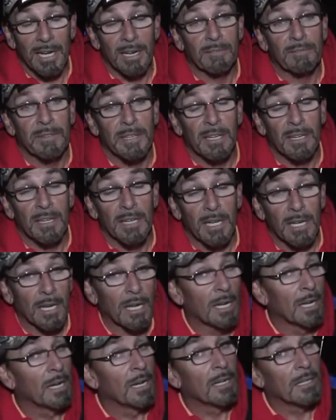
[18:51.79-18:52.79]
I got a feeling
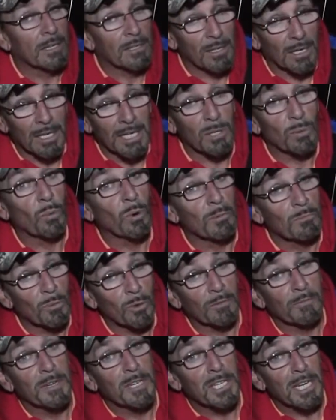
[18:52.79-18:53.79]
that there's at least one
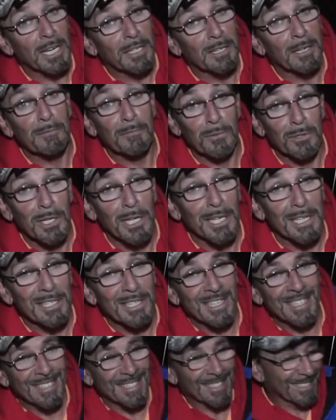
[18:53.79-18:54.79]
more fish out there for
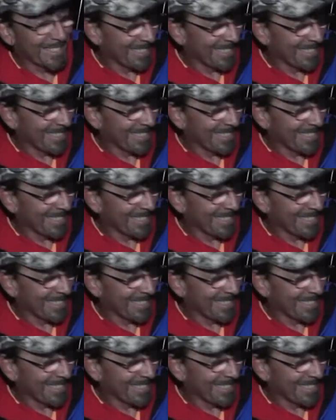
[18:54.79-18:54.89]
us.